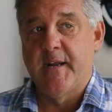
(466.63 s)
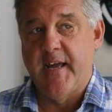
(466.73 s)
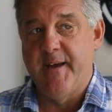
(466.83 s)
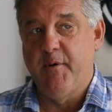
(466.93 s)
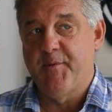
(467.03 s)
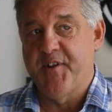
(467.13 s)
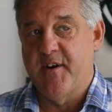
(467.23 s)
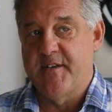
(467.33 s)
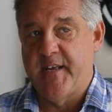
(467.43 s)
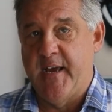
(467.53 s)
I came up with an
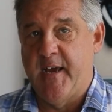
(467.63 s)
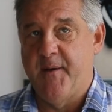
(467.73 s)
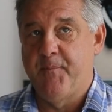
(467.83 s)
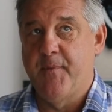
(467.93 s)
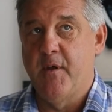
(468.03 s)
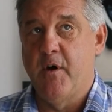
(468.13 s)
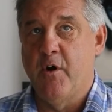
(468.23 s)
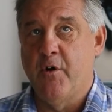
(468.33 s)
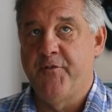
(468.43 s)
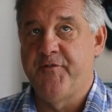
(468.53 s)
idea
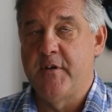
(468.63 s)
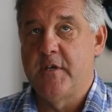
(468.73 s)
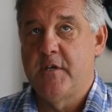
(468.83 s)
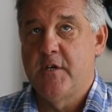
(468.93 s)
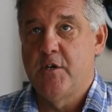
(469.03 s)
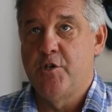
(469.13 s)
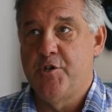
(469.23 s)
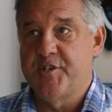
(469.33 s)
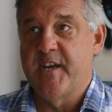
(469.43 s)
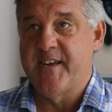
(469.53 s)
of
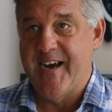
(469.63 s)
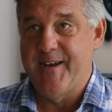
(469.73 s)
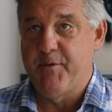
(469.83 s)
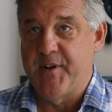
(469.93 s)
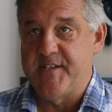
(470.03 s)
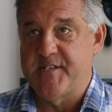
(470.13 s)
using a cable net